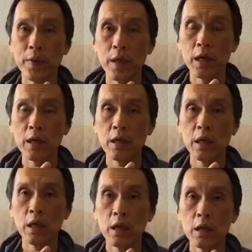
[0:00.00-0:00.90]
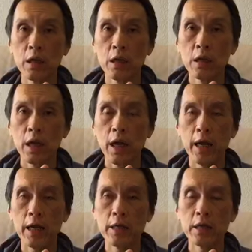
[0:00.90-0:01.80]
Okay,
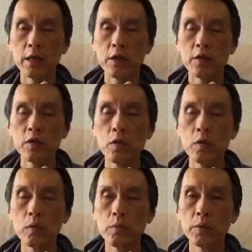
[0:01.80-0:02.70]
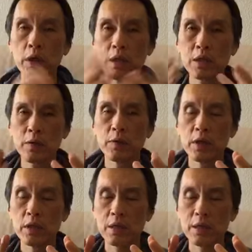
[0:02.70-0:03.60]
and so because of
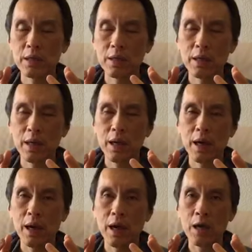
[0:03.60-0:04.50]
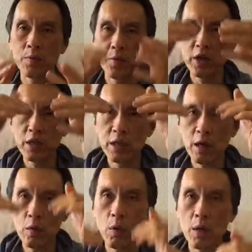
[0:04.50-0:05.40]
this, I bring it
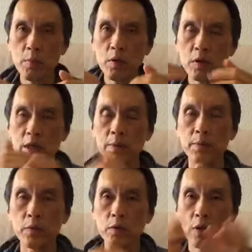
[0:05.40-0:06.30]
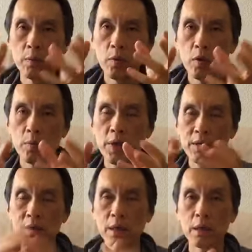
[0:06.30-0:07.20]
down one more step to the more
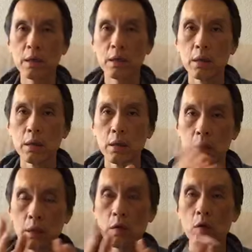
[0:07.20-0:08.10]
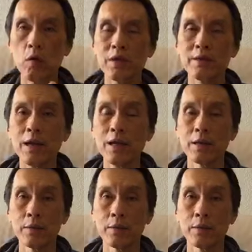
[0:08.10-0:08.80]
basic, the Os9.